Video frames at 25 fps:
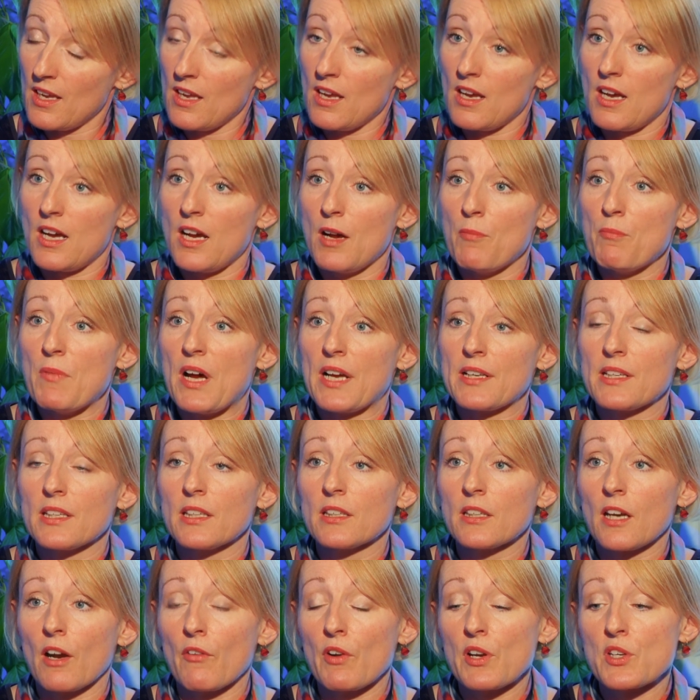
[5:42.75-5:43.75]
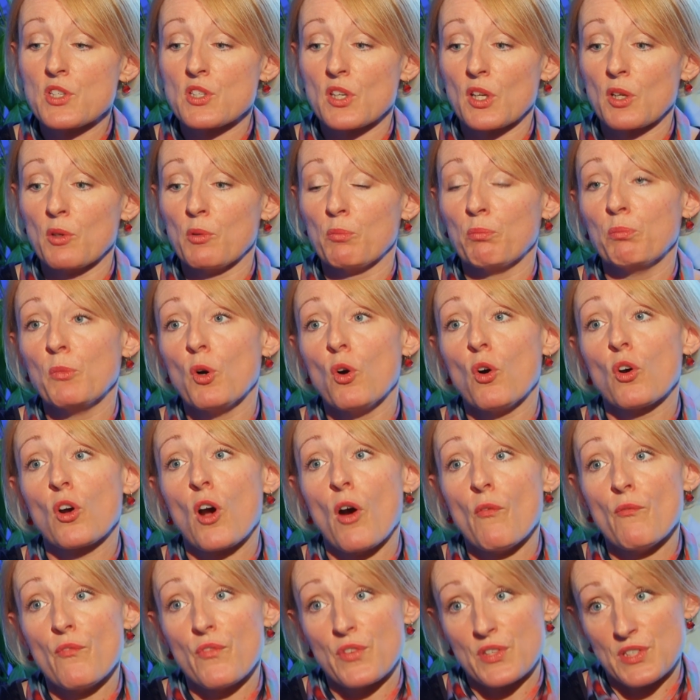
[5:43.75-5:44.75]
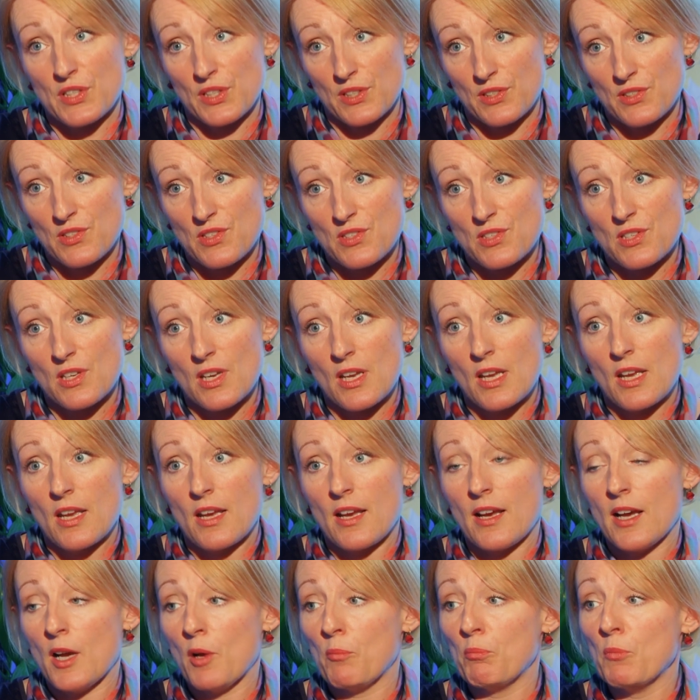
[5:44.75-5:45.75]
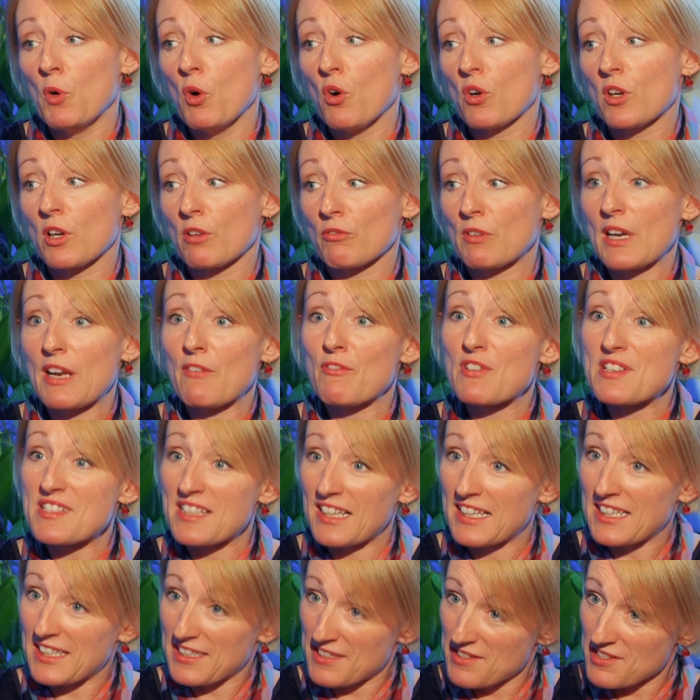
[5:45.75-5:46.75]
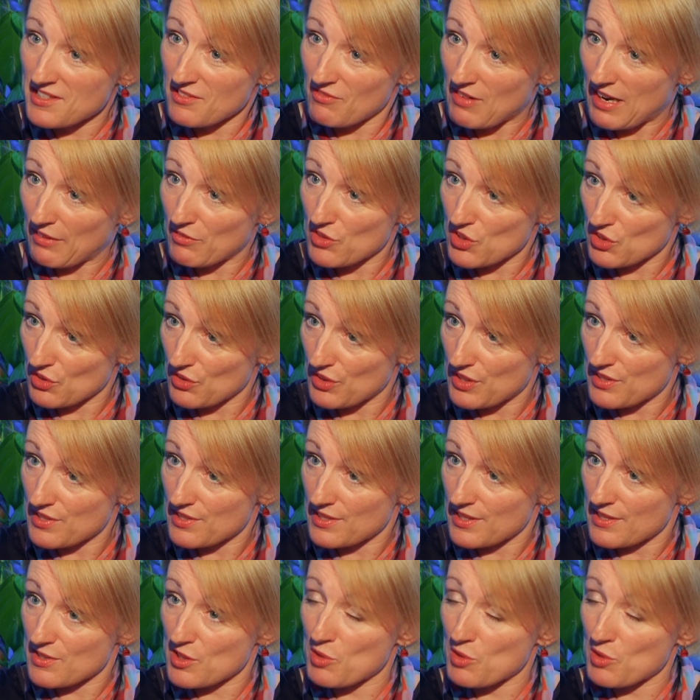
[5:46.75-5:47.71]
And encouraging more confidence, more career resilience around choices,